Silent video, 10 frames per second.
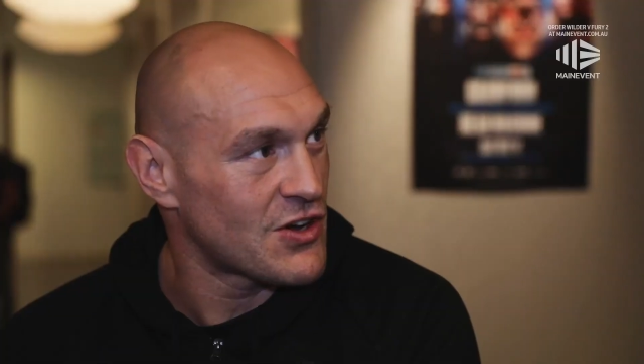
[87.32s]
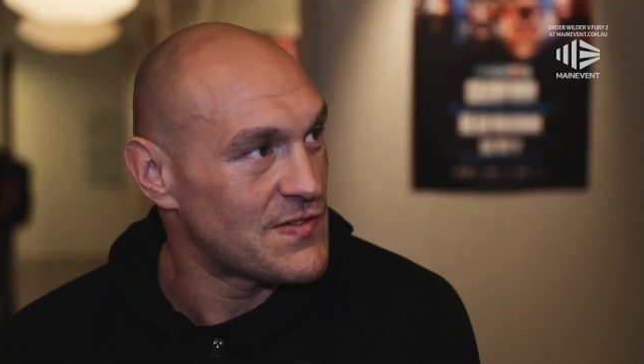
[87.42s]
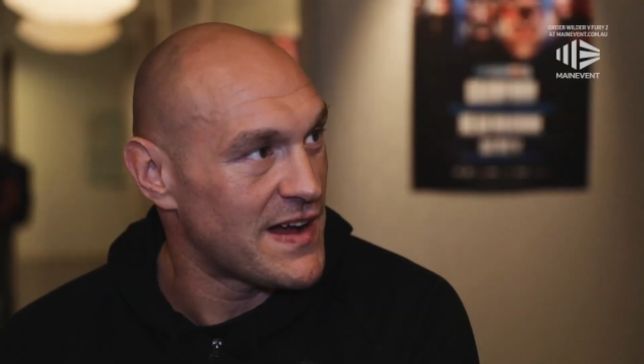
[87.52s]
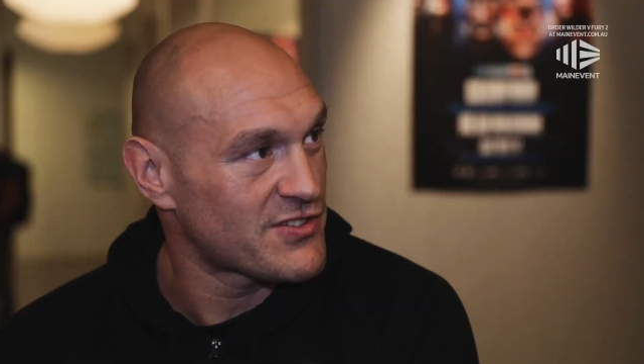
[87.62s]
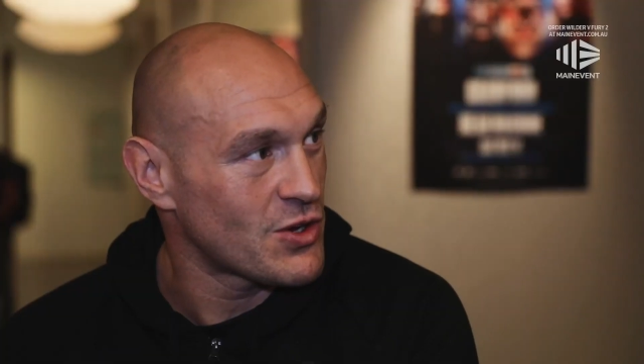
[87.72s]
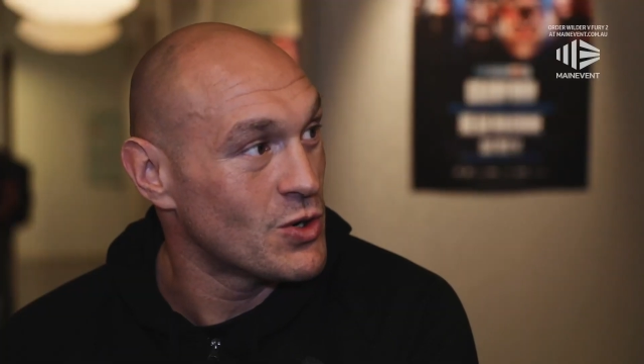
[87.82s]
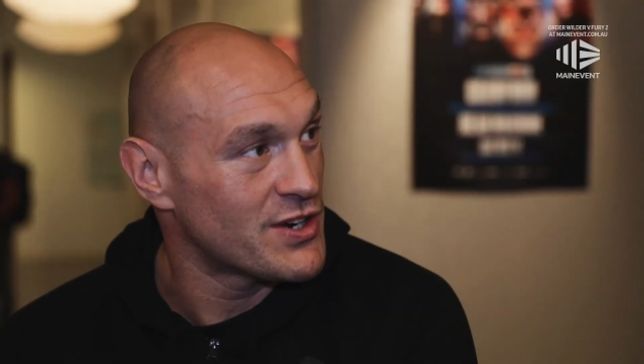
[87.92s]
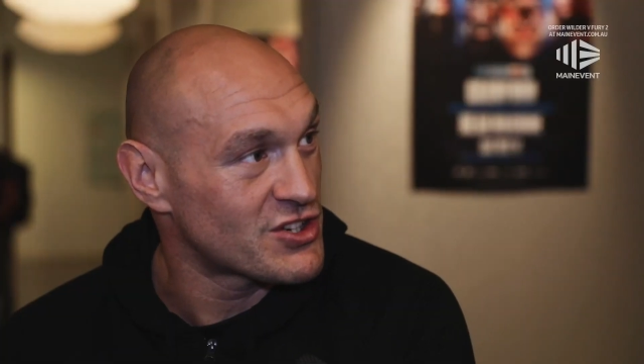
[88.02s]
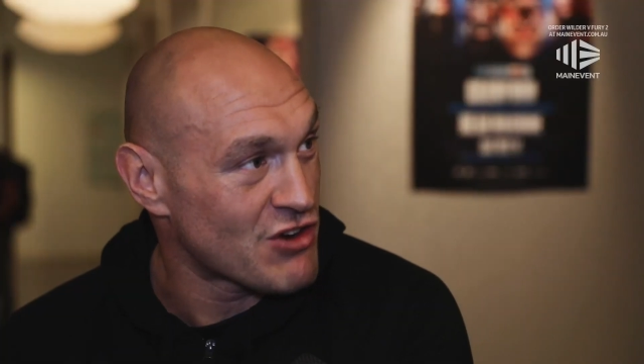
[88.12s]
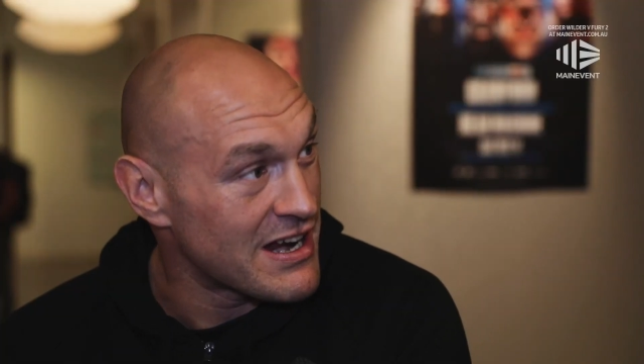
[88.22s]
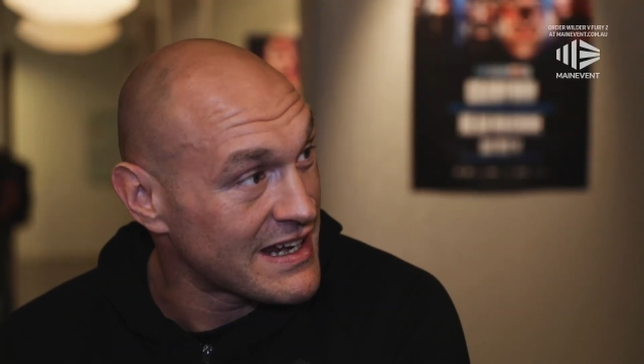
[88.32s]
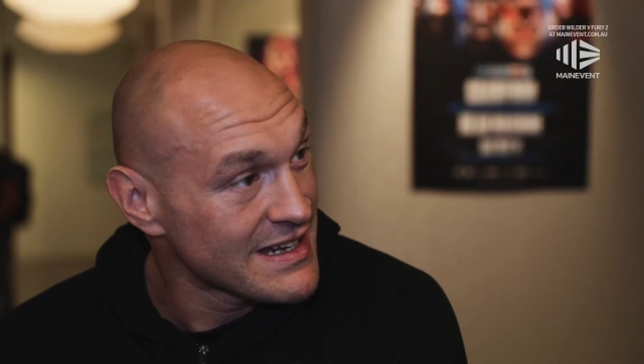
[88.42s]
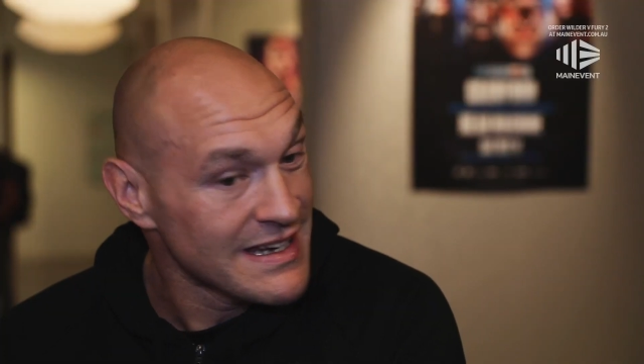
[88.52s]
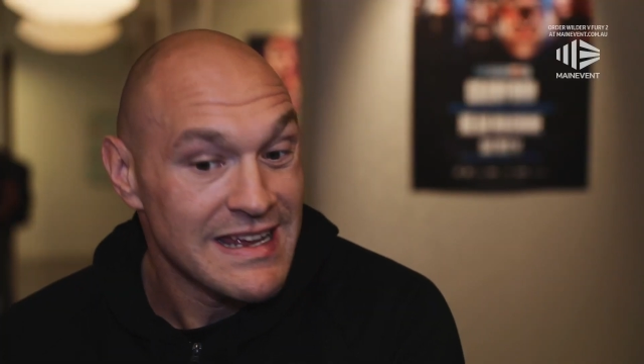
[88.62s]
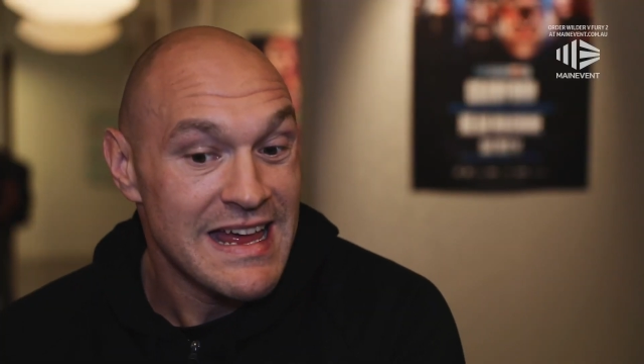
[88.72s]
so far so good in
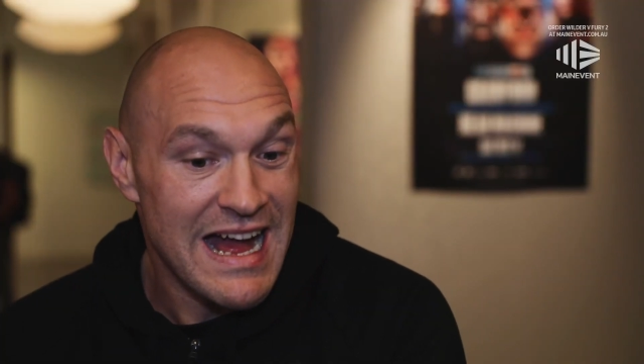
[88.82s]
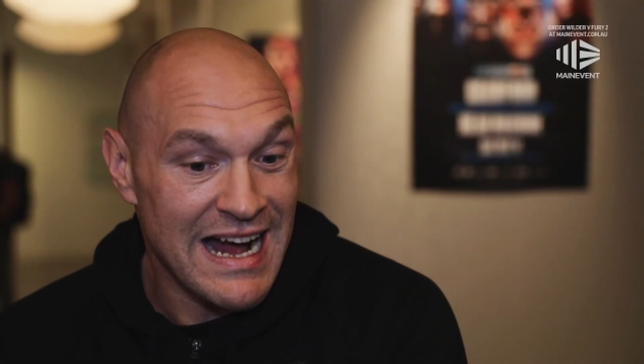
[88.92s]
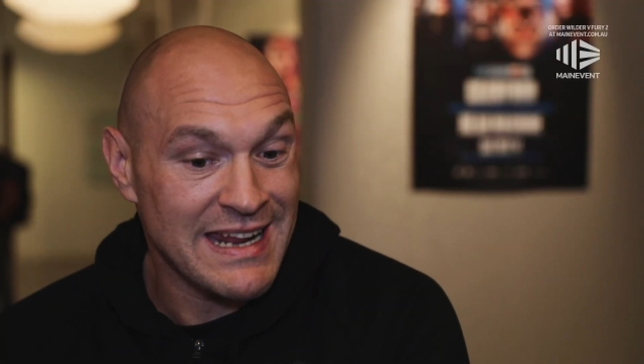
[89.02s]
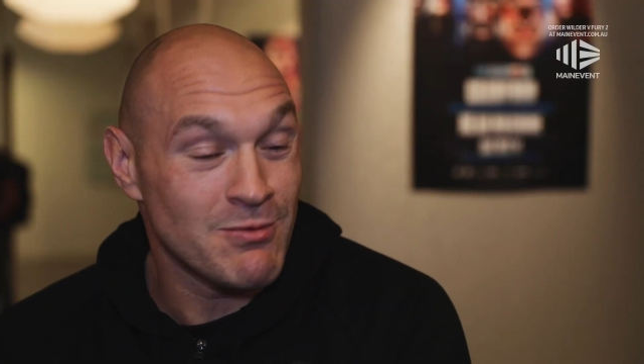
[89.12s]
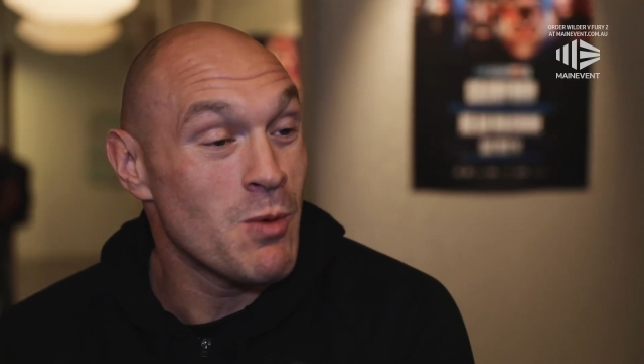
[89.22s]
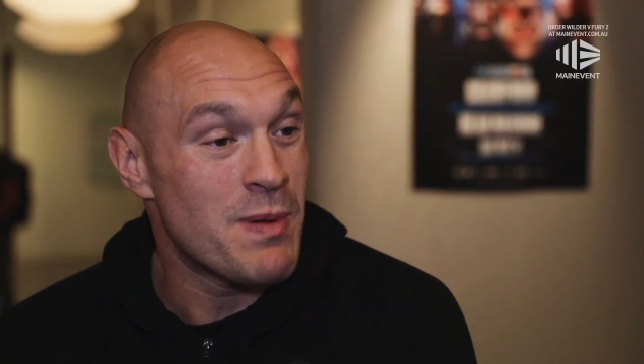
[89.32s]
training, and it will